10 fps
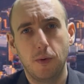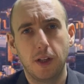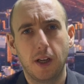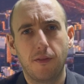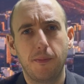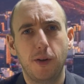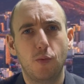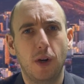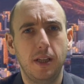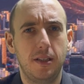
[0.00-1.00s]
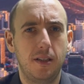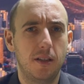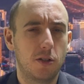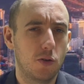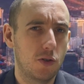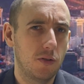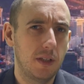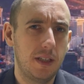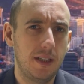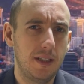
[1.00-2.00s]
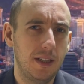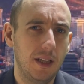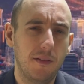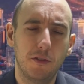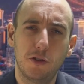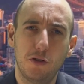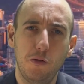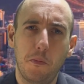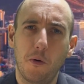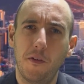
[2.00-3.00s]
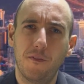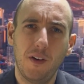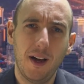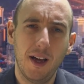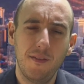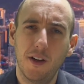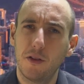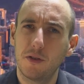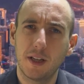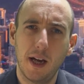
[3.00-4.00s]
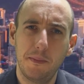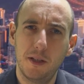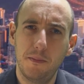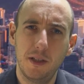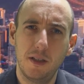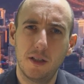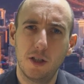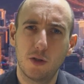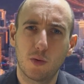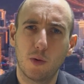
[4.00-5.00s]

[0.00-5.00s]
when the government raised the social distancing level to two point five, other types of businesses were